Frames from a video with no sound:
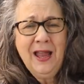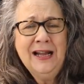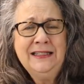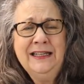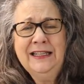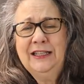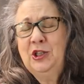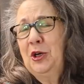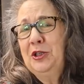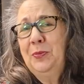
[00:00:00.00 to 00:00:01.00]
ideas
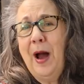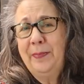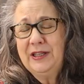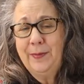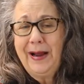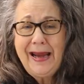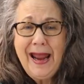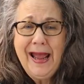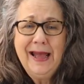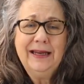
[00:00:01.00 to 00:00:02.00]
start to pop into my
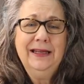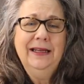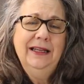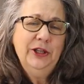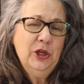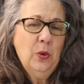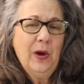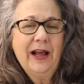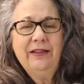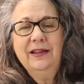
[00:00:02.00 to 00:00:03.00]
head, you know,
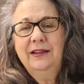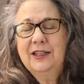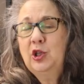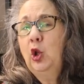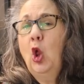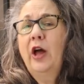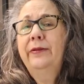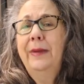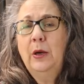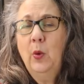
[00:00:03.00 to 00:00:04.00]
what I think this
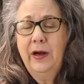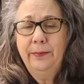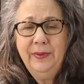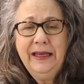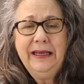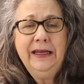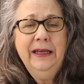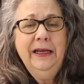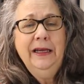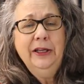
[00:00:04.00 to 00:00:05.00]
cloth might want to
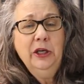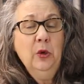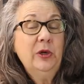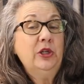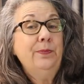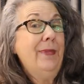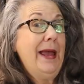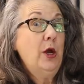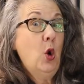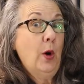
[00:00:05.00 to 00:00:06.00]
be, you know, which
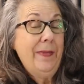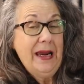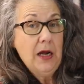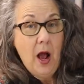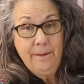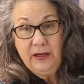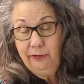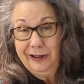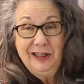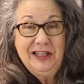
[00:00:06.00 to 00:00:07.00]
may or may not be
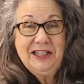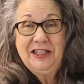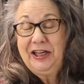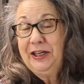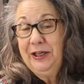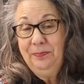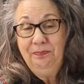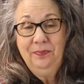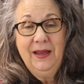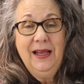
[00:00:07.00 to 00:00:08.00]
realistic.
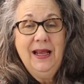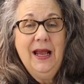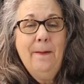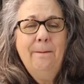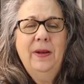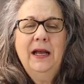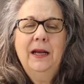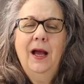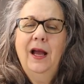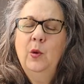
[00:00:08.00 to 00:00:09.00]

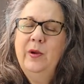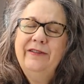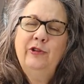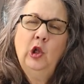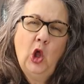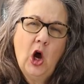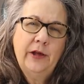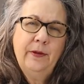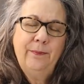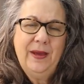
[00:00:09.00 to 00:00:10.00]
But I weave
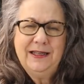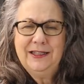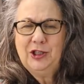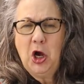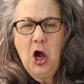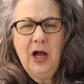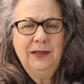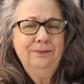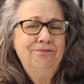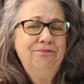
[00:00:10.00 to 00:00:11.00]
cloth based
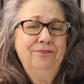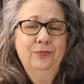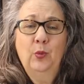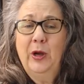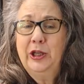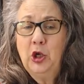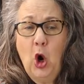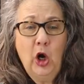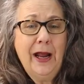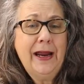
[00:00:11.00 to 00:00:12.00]
on what
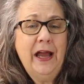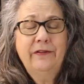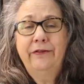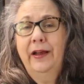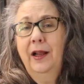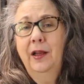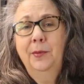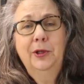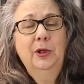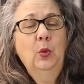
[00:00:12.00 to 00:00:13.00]
yarn I have
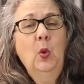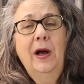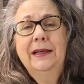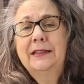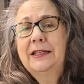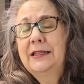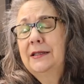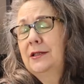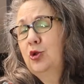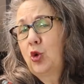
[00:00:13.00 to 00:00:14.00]
available, what
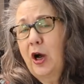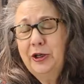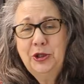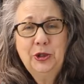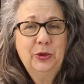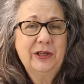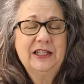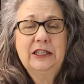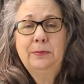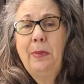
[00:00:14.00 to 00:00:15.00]
structure
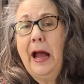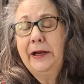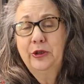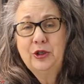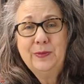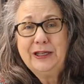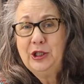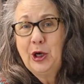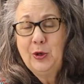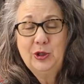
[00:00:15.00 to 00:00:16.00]
inspires me
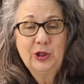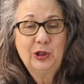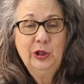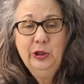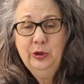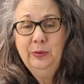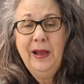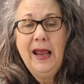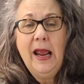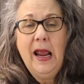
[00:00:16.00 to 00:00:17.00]
to go to the
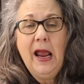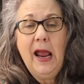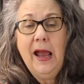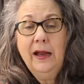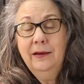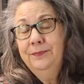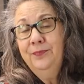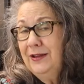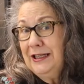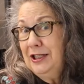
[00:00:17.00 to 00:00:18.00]
loom,
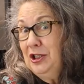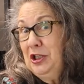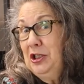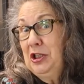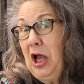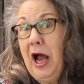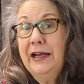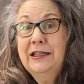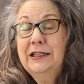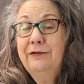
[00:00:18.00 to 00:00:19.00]
and that's the
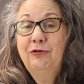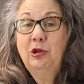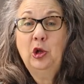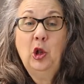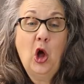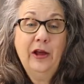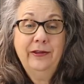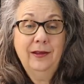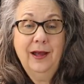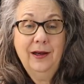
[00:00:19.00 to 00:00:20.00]
size of the
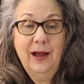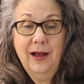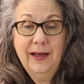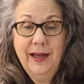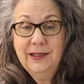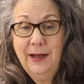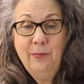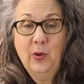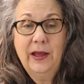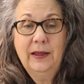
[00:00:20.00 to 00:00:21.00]
cloth that I end
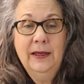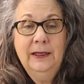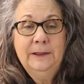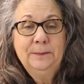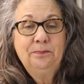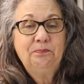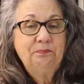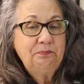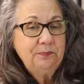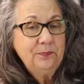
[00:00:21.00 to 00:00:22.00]
up with.
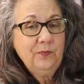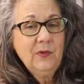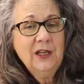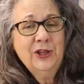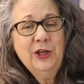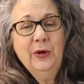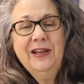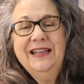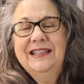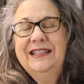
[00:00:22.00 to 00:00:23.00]
There
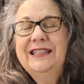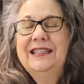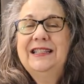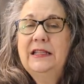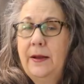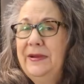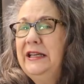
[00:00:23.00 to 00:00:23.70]
is some